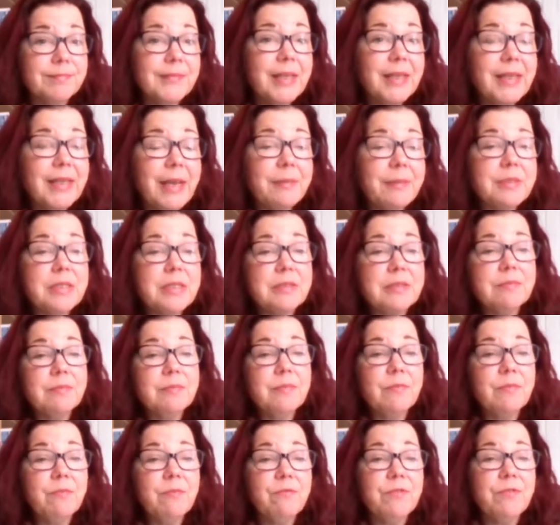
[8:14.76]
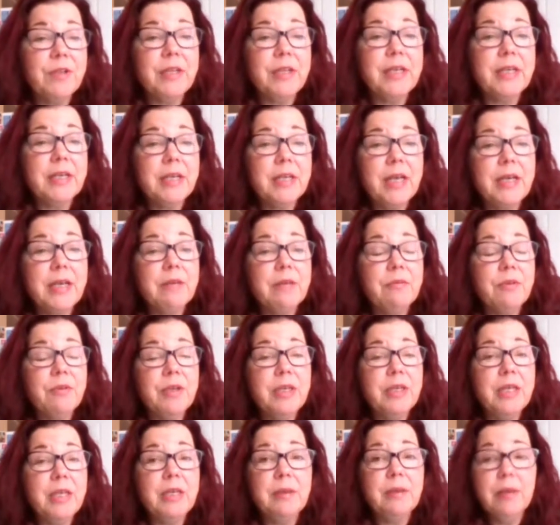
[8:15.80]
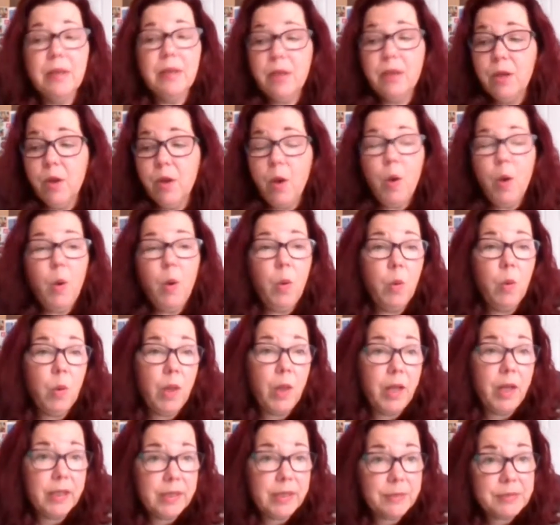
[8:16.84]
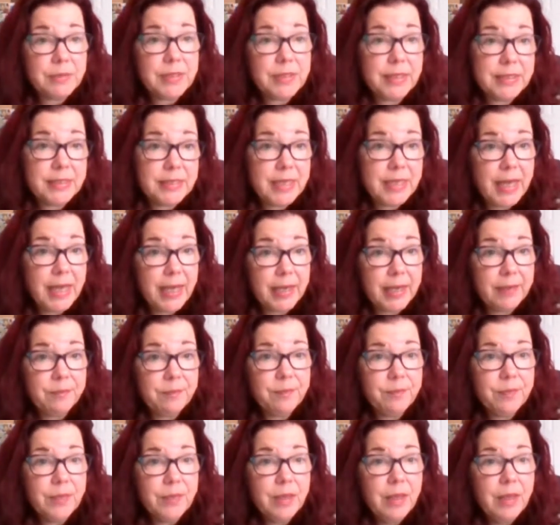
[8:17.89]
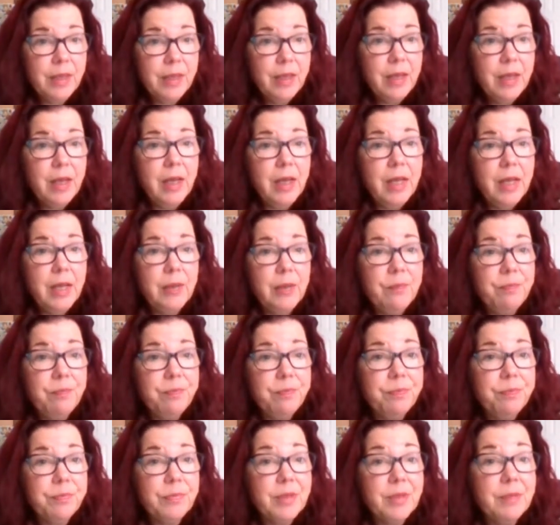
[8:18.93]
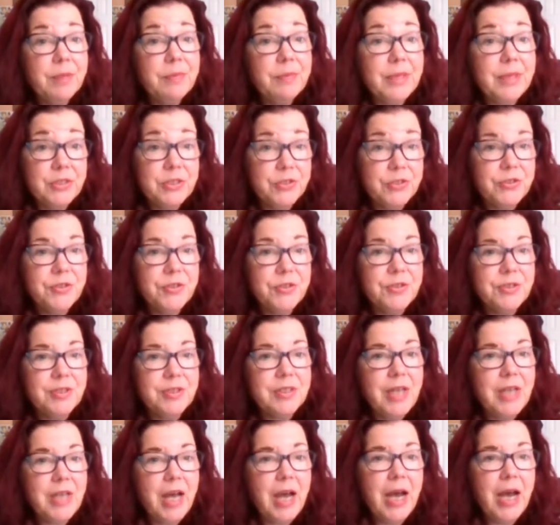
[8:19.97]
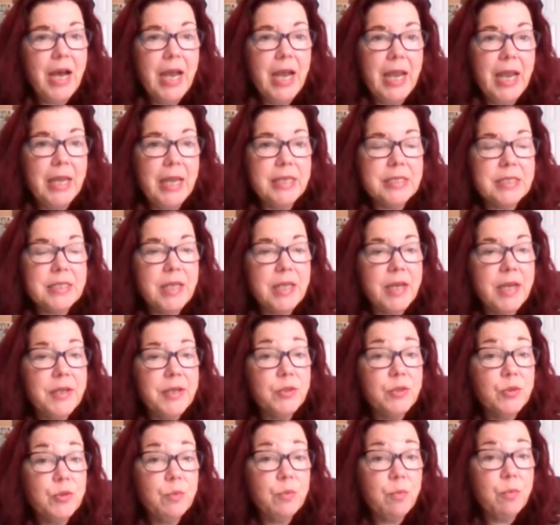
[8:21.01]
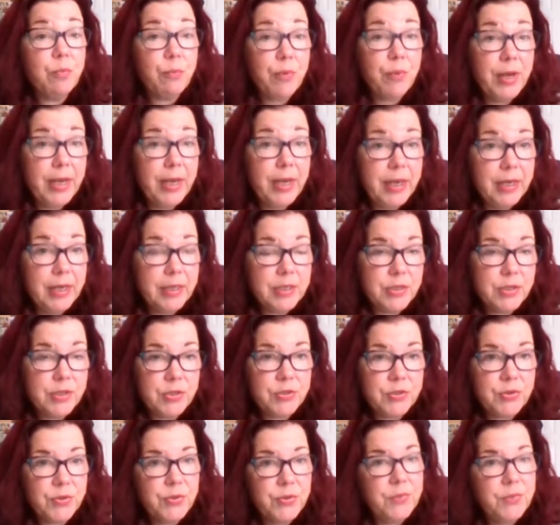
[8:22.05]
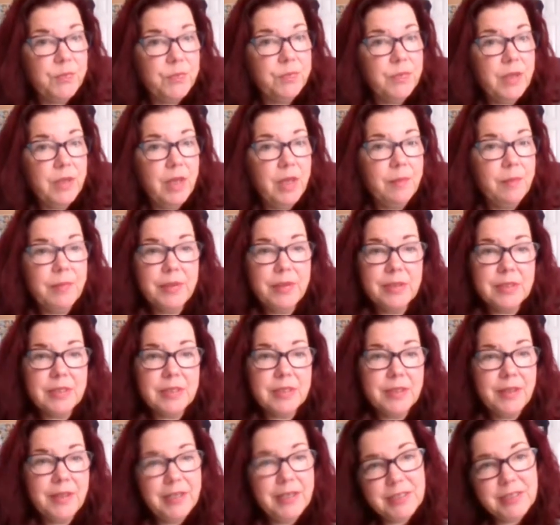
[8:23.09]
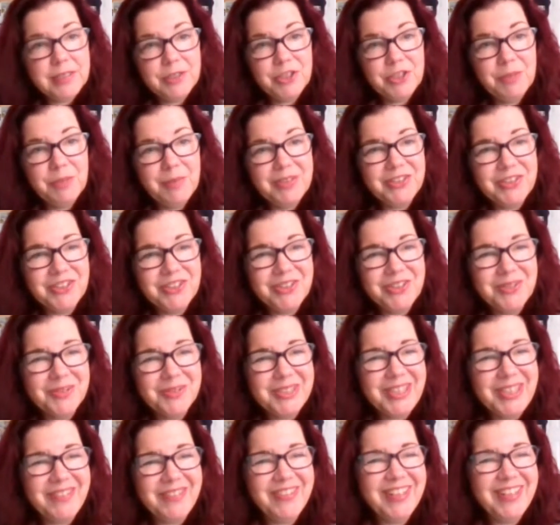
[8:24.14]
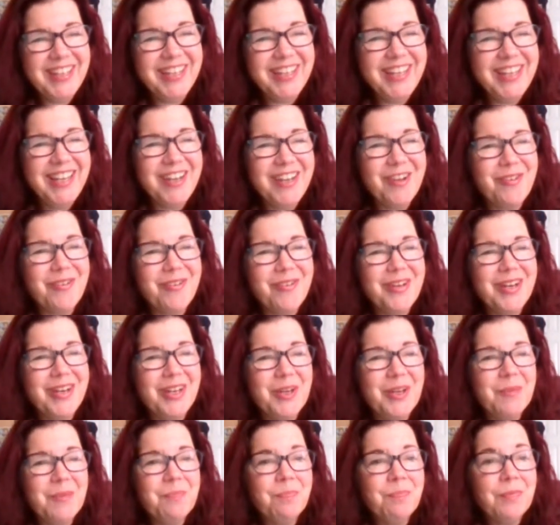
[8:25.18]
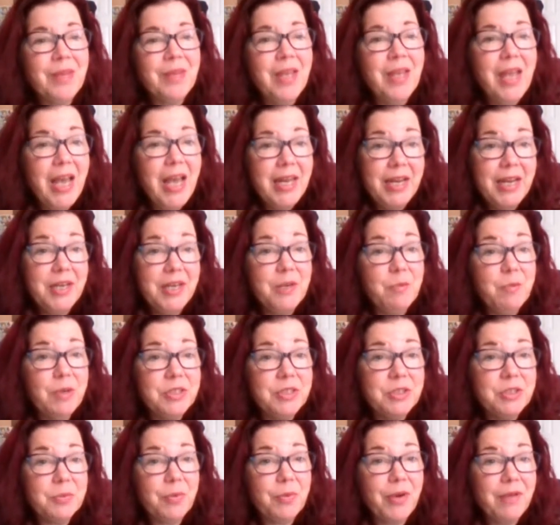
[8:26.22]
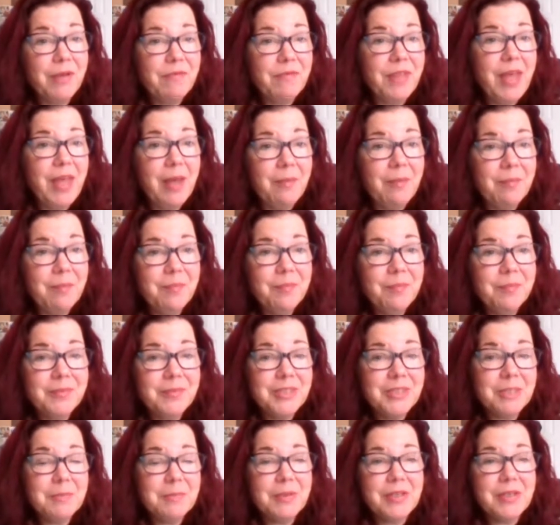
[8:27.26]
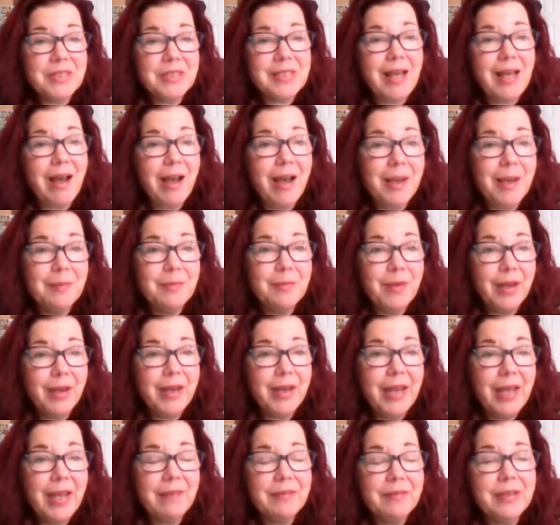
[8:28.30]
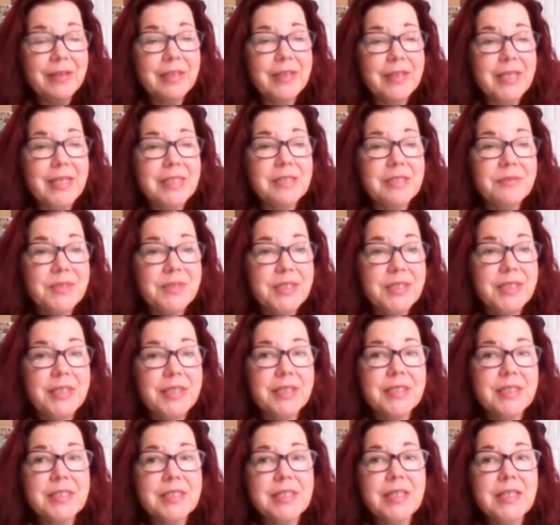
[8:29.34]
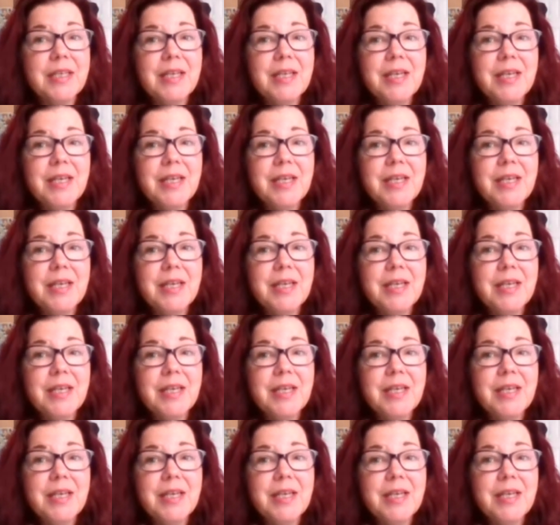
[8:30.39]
And that was filling. I didn't really need a whole lot. That was like a snack. Then desserts, I decided to bring a dessert because the things that she mentioned were definitely not keto friendly. And I didn't want to deprive them just because I'm not having it. That's ridiculous.